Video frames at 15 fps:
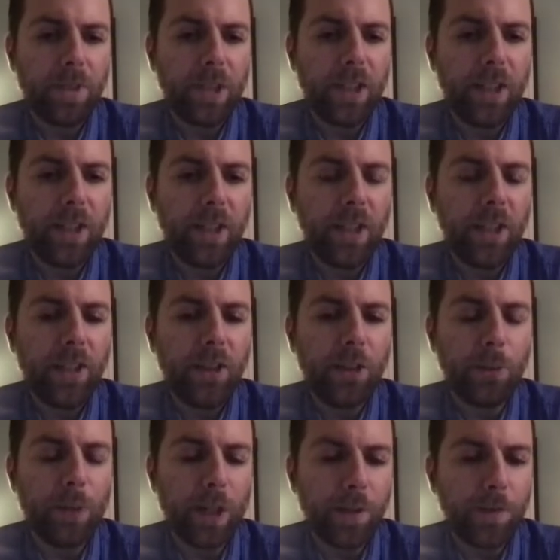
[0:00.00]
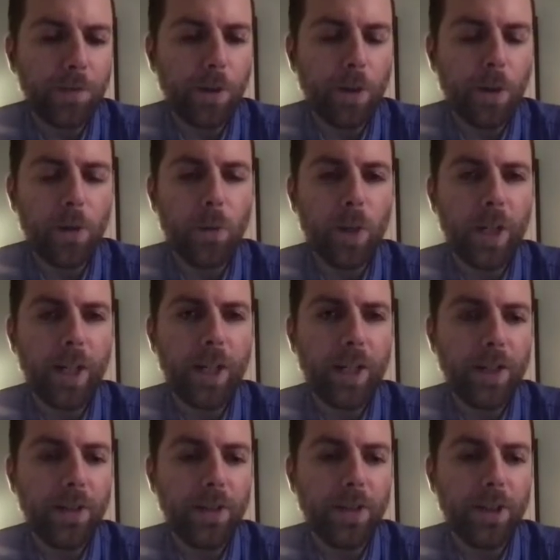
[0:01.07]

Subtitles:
he's by far and away